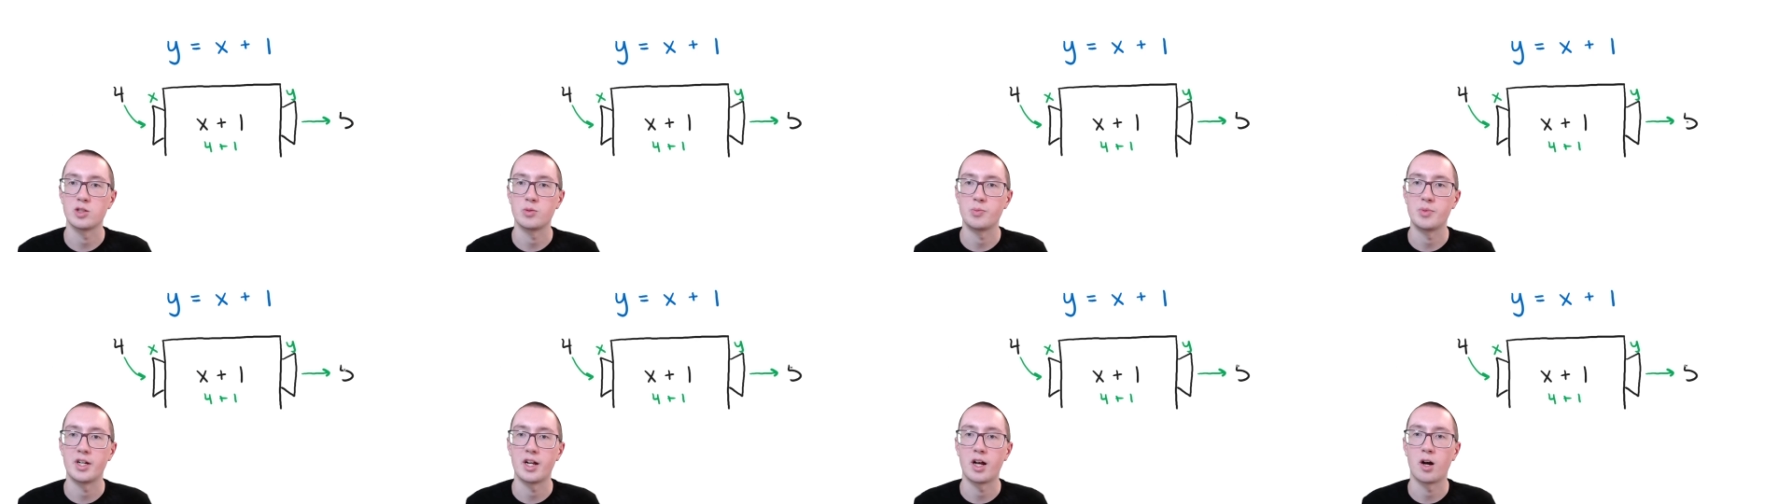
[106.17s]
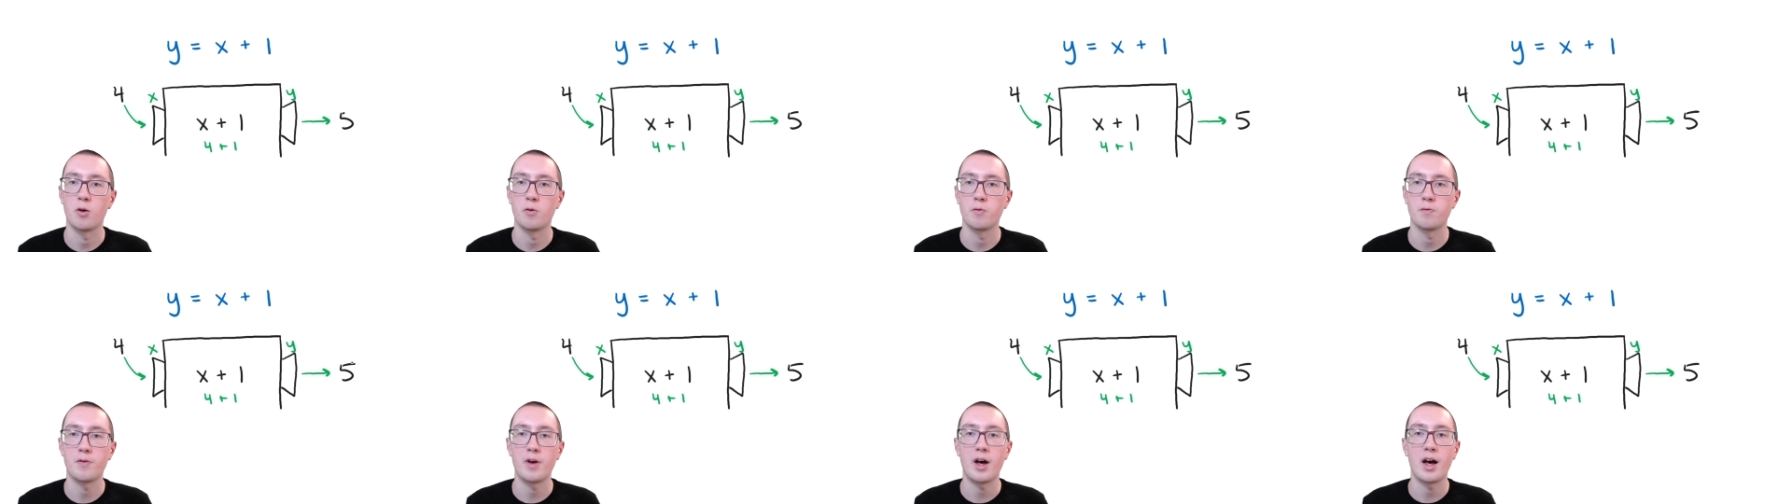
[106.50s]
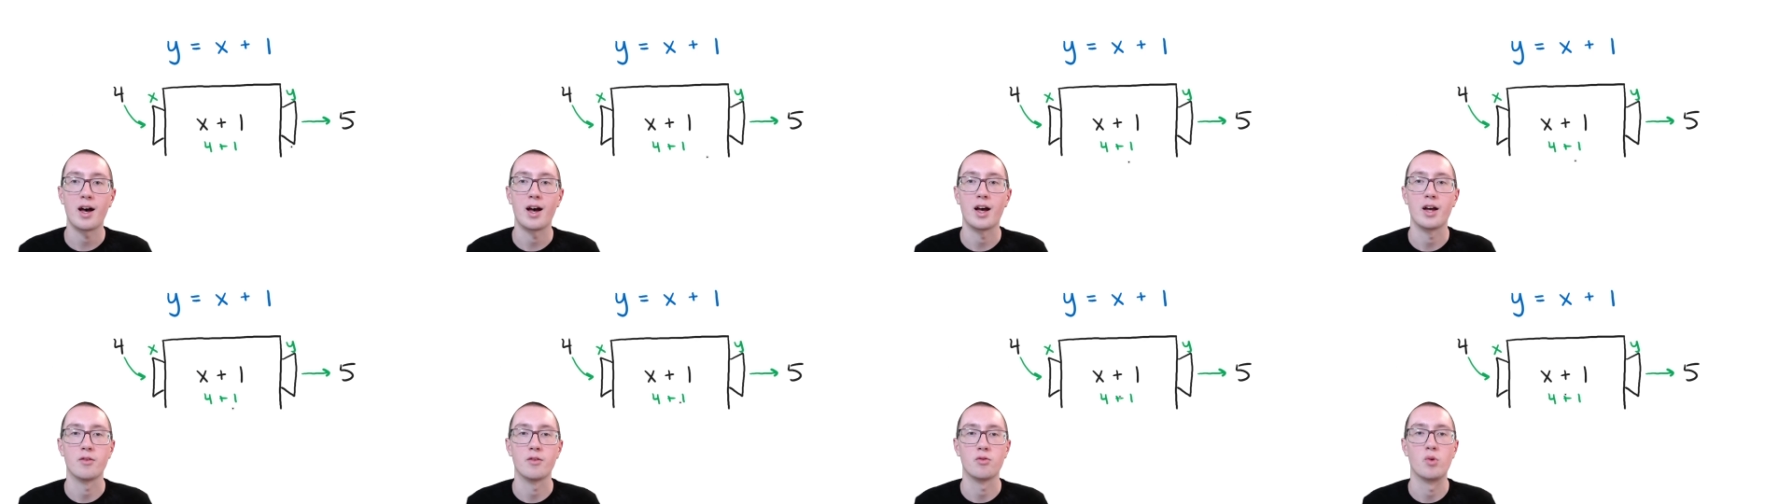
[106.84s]
spit out
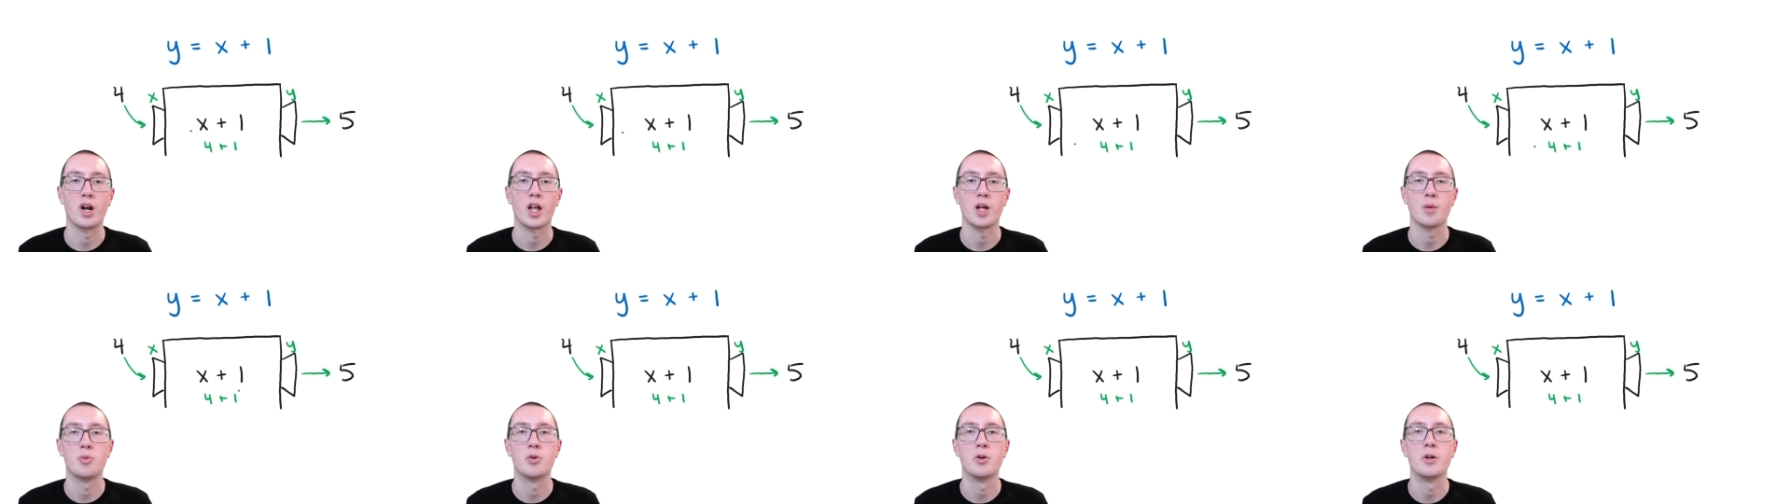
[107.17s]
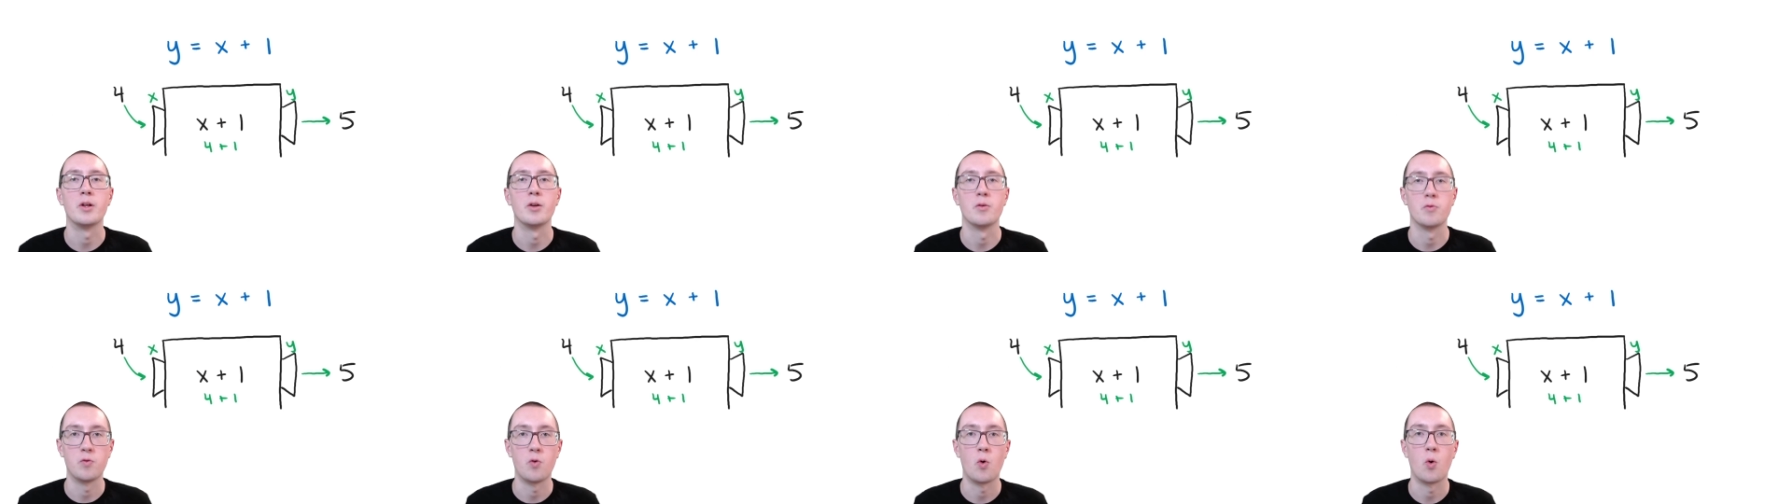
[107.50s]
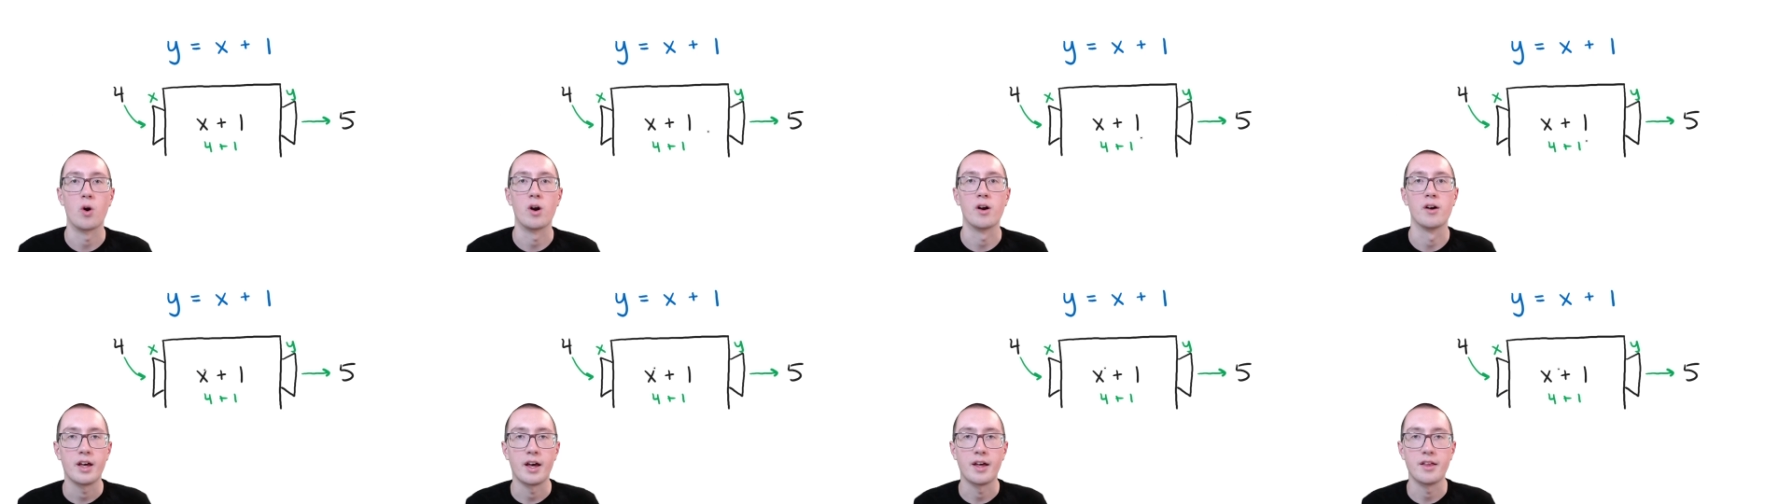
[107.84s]
five when I put in four.